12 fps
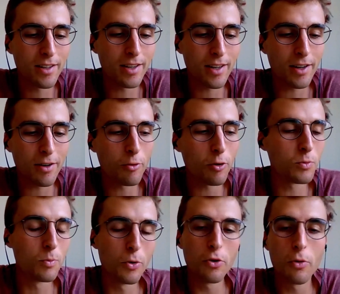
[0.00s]
of
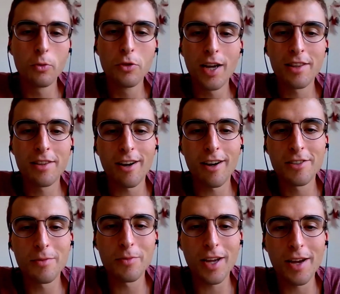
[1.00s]
course, Bruno would get tired
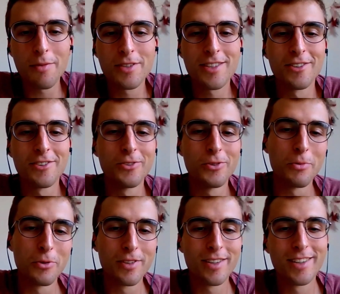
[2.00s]
sometimes, so we
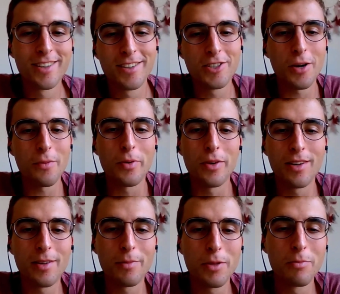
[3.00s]
would jump
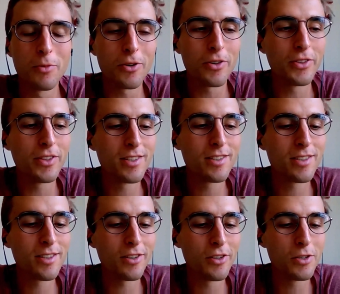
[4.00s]
in a bit more on
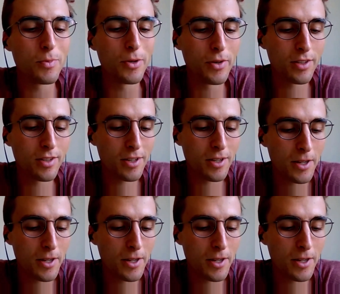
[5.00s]
this period.